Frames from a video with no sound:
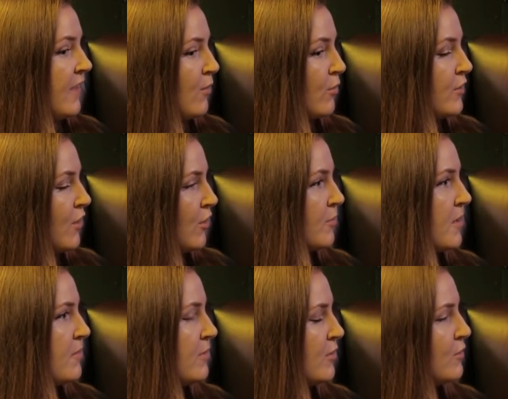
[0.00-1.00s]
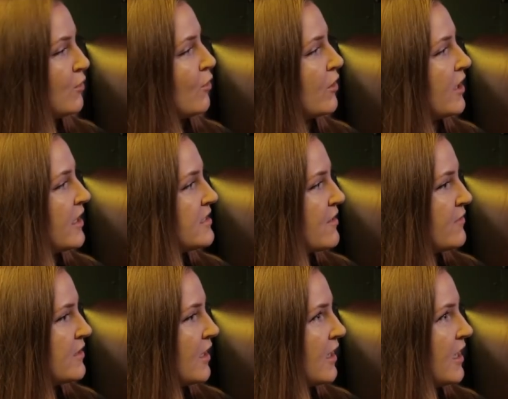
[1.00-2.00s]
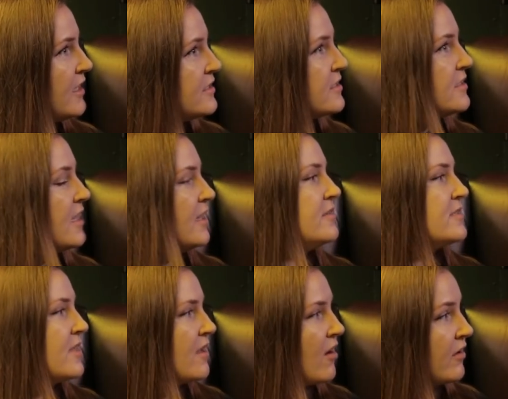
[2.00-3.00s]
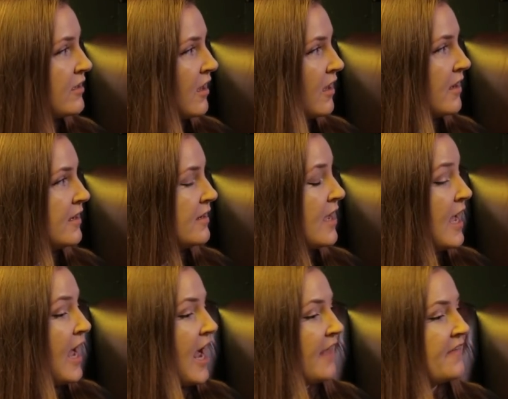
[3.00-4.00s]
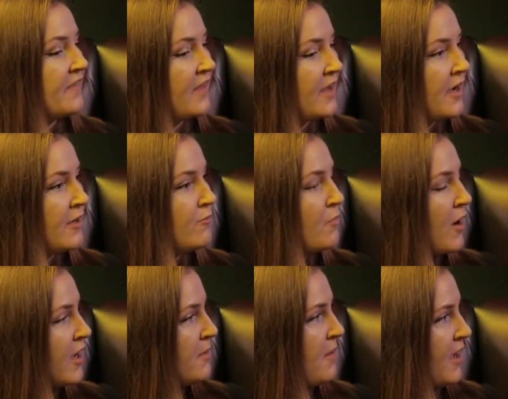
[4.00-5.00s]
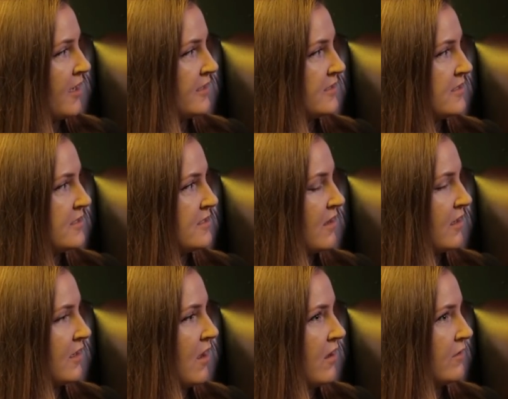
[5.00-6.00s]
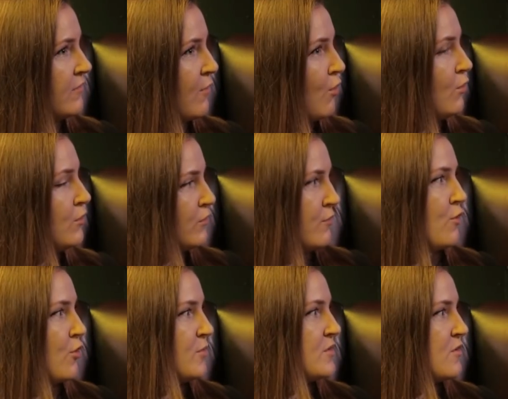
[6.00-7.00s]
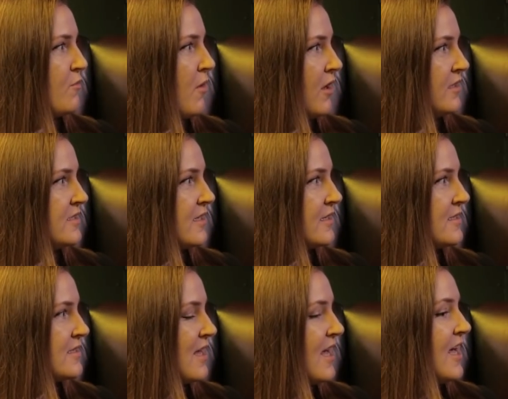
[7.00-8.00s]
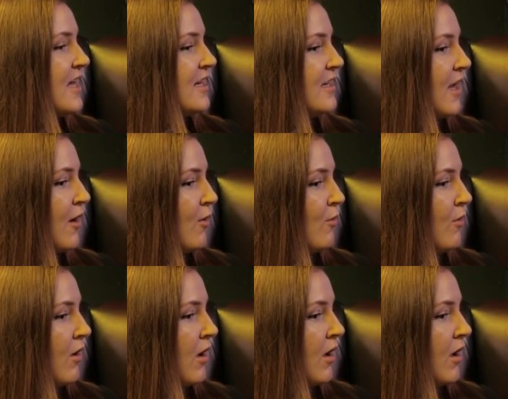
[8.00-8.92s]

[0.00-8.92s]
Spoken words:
were younger people who had organized everything instantaneously online, and that they kind of bypassed a lot of older forms of politics. Now,